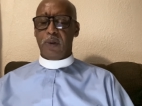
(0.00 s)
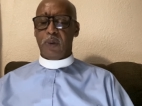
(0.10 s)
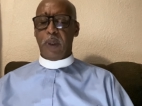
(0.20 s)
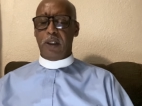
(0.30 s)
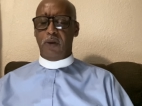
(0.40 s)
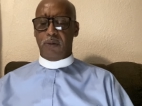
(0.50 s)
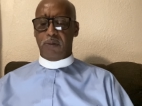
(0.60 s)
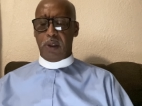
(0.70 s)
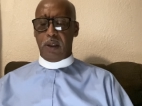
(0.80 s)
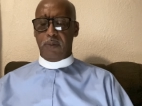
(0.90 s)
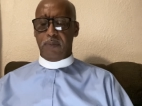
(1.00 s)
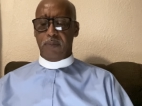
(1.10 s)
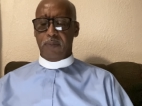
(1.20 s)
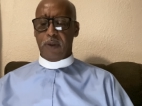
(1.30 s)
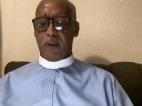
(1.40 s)
23,
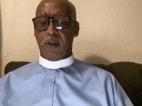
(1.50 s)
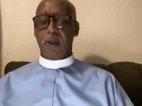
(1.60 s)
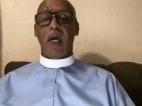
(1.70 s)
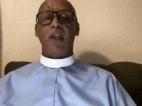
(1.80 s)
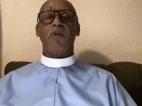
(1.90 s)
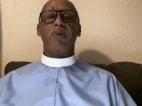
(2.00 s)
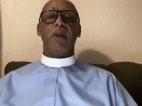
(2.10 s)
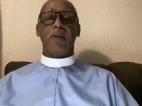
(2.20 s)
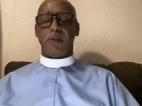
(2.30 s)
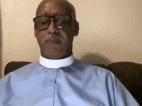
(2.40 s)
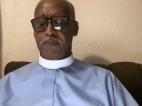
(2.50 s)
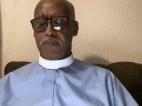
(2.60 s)
and it reads,